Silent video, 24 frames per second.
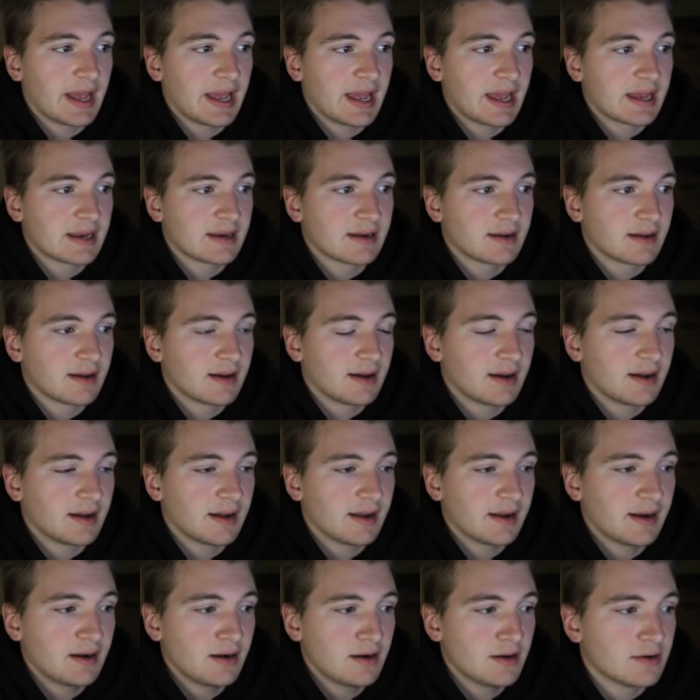And uh,
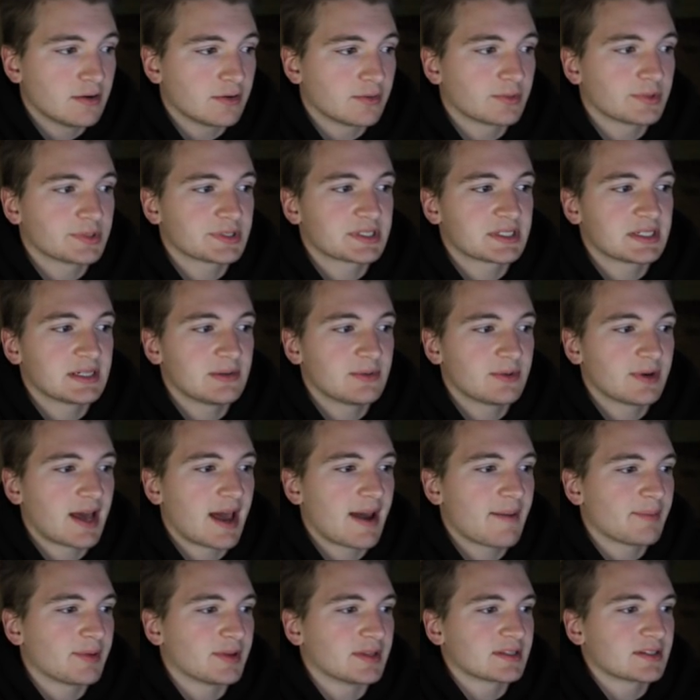I don't know, we'll see what
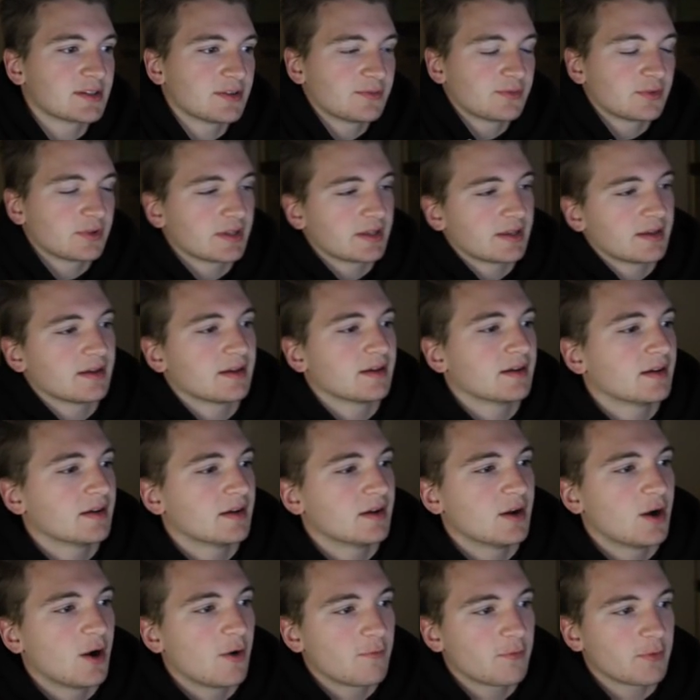happens. Hopefully,
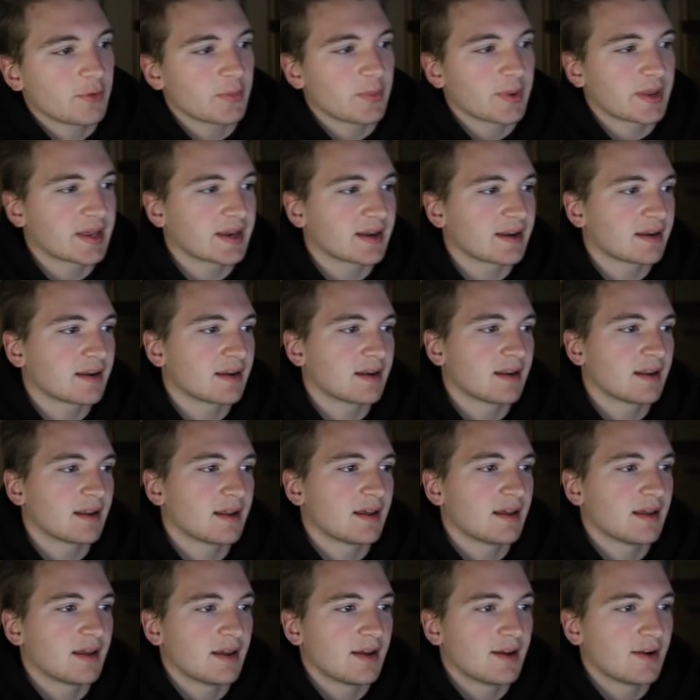hopefully we can
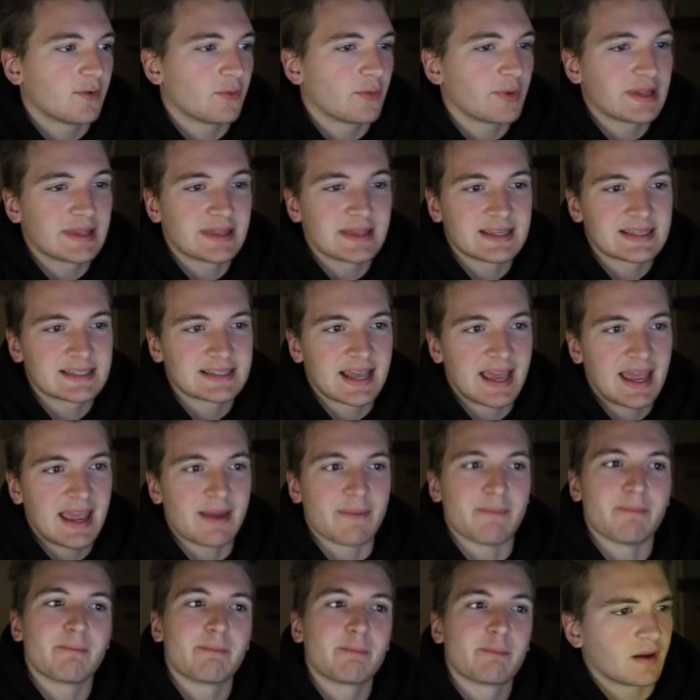win this
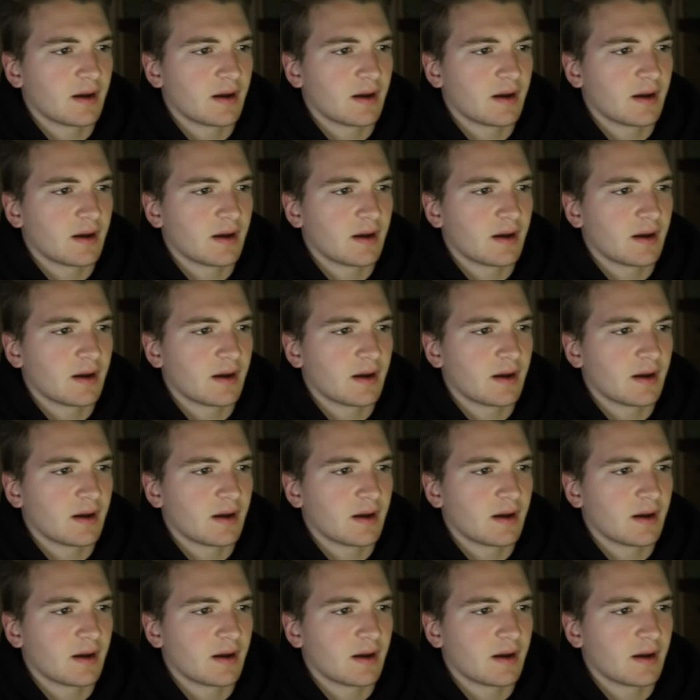game.